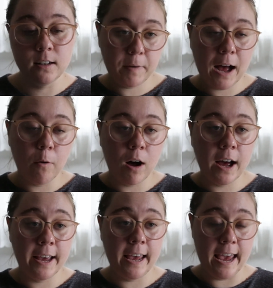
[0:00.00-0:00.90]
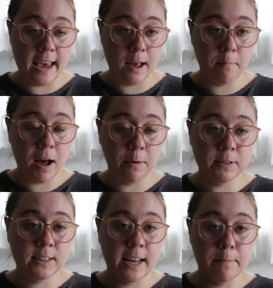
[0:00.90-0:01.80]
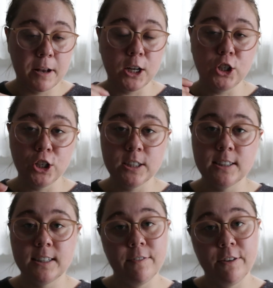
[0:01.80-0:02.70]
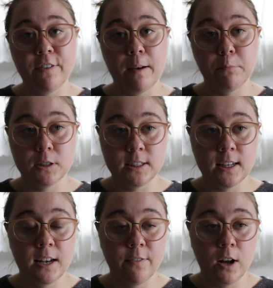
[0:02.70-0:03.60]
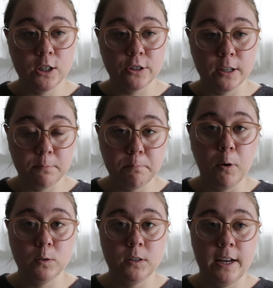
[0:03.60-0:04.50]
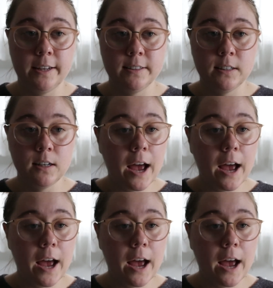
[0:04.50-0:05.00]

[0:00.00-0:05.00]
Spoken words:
How I am, I would say I'm at a good 75% out of 100 most days.